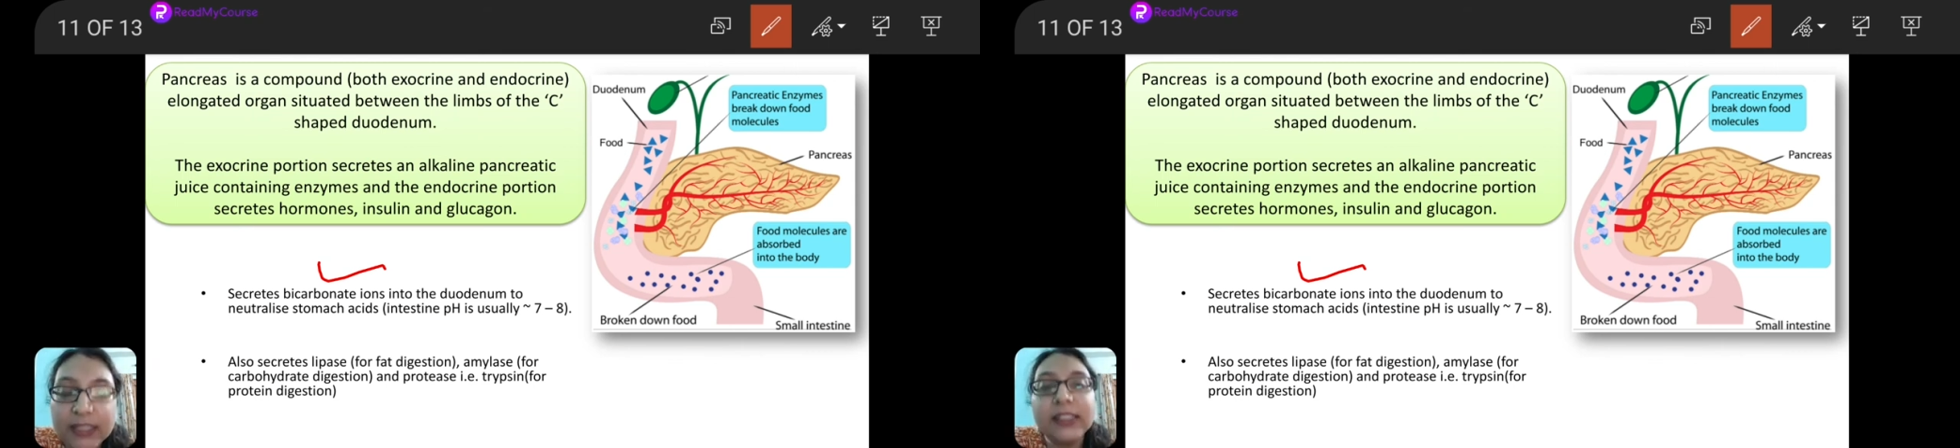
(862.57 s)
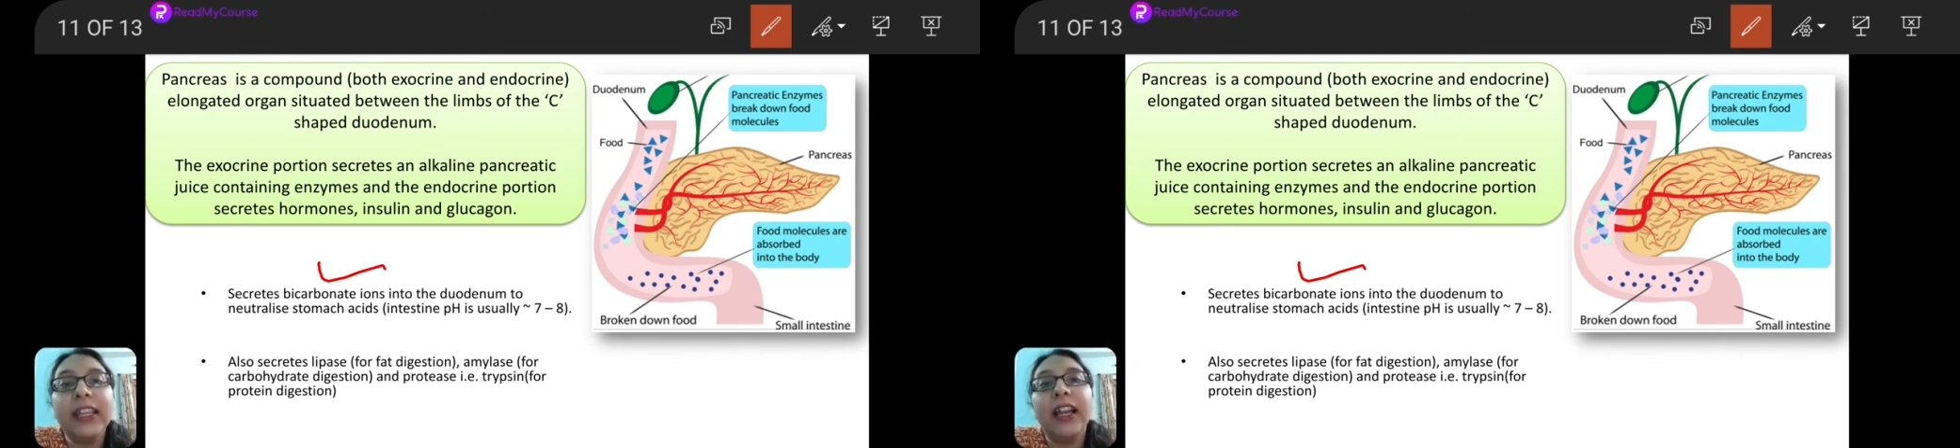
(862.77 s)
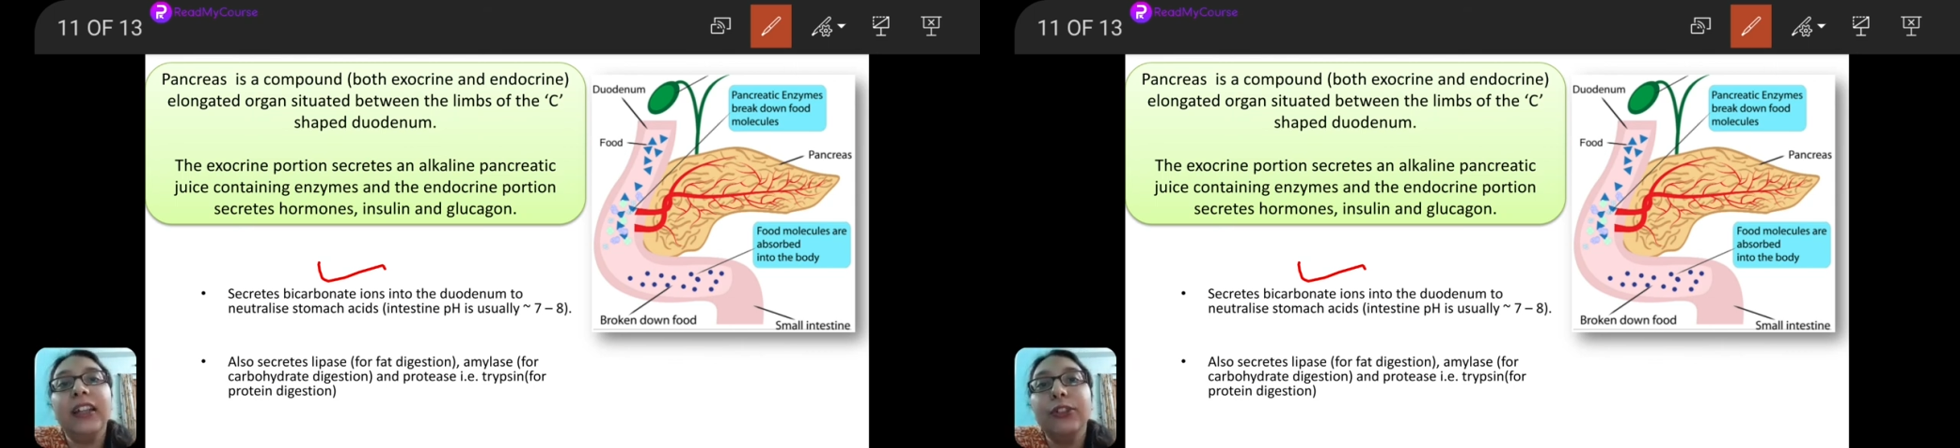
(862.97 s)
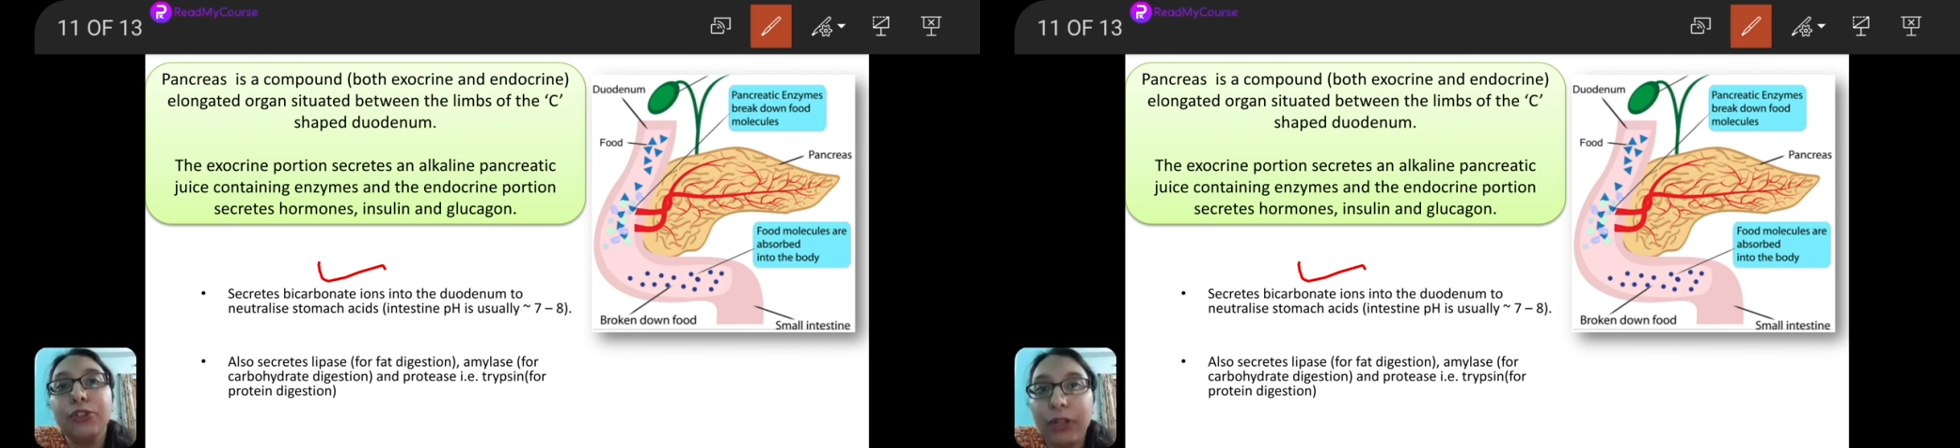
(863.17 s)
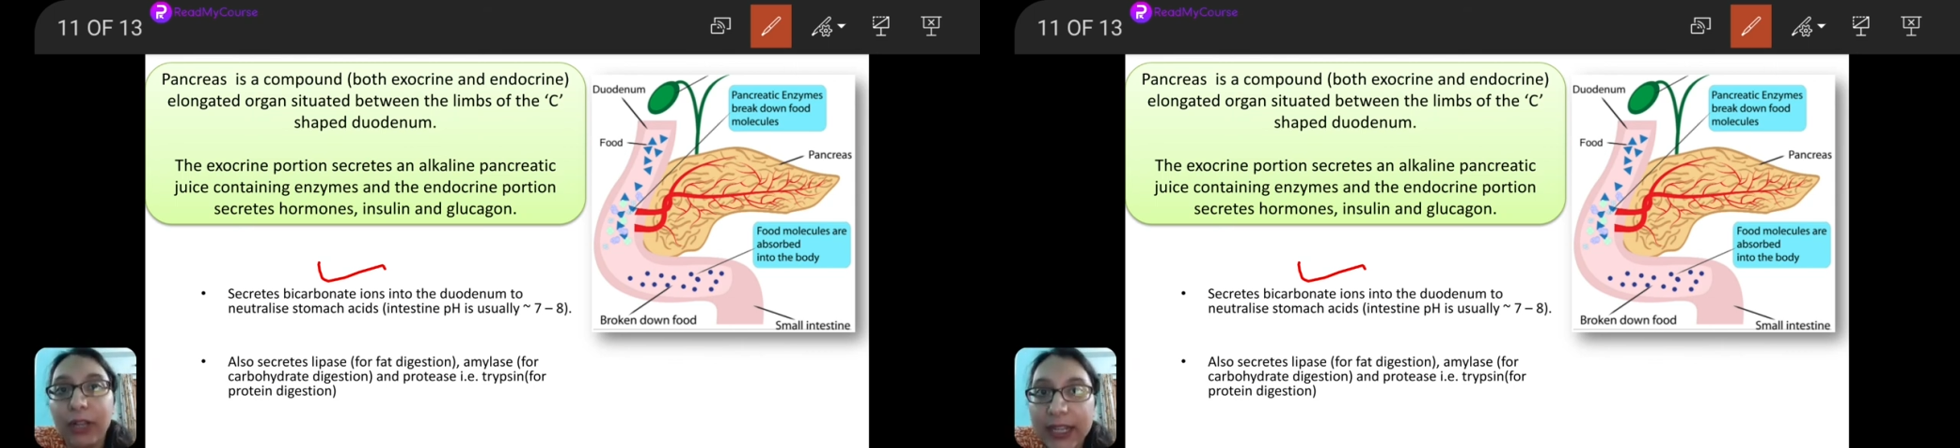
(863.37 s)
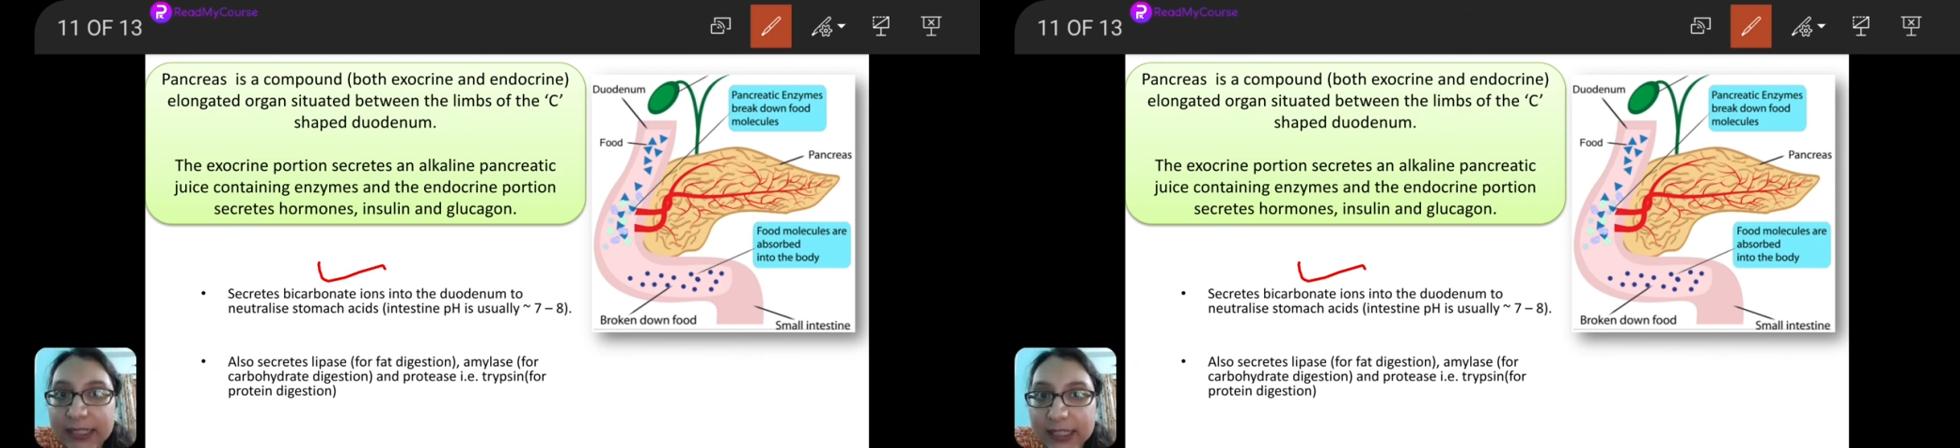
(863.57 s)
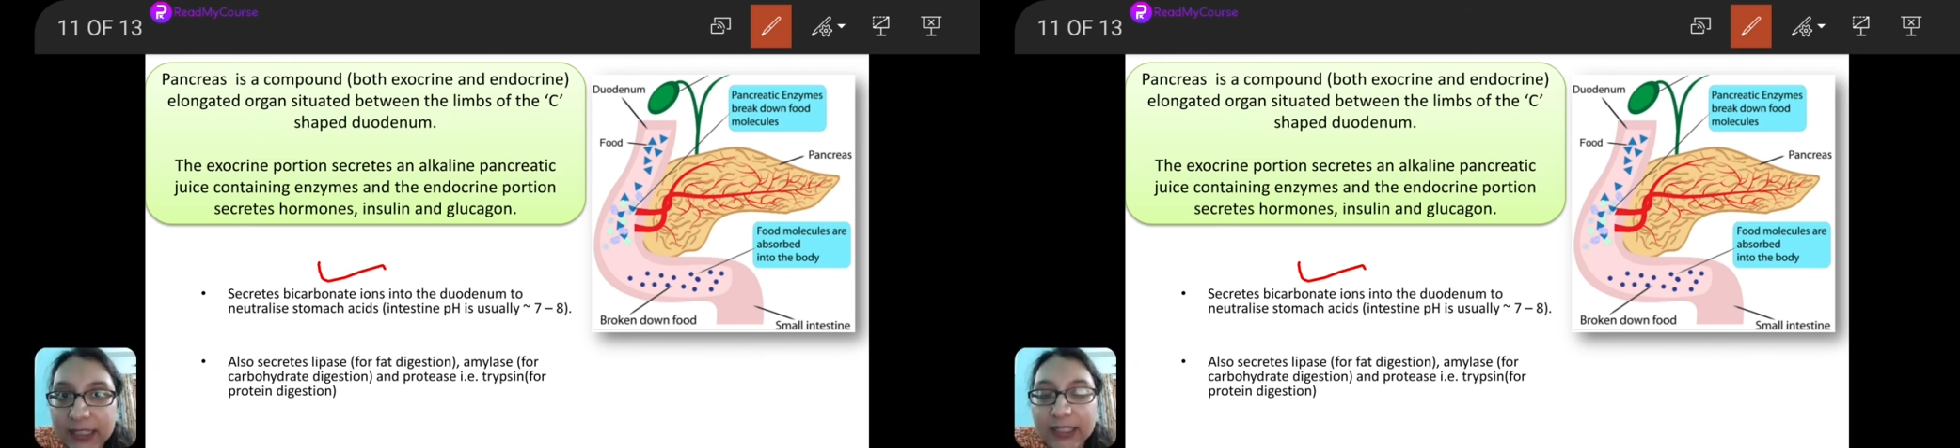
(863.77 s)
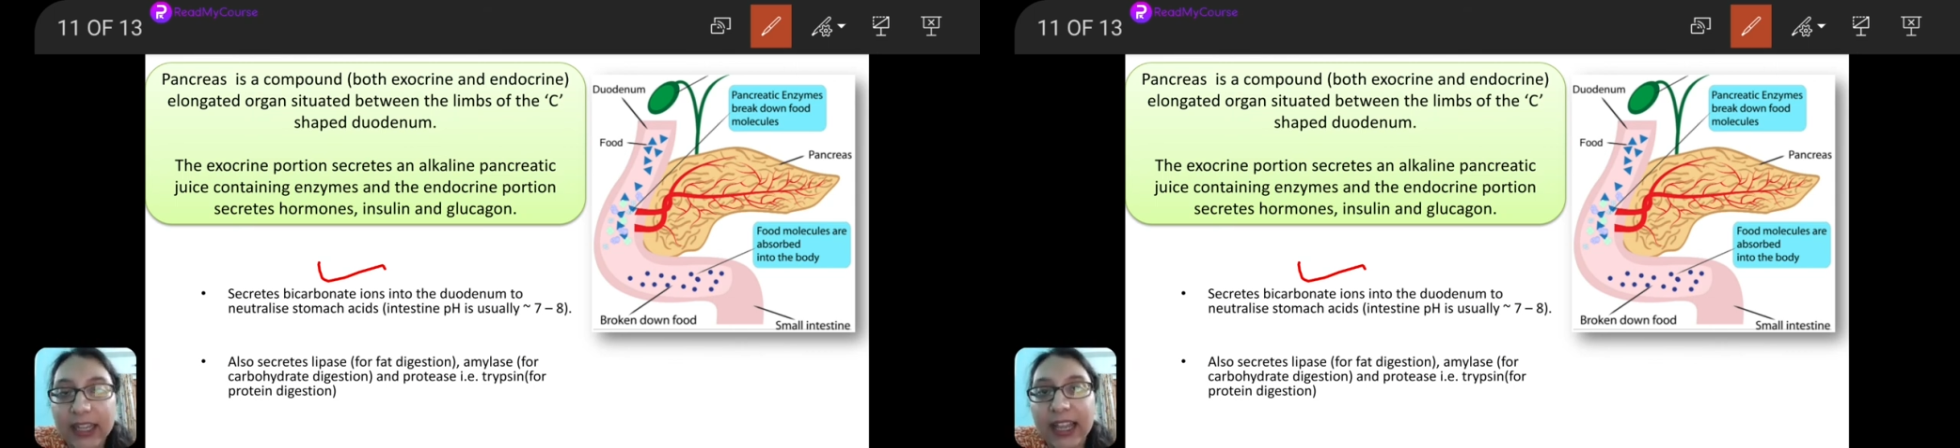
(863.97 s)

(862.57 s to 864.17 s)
They are neutralizing the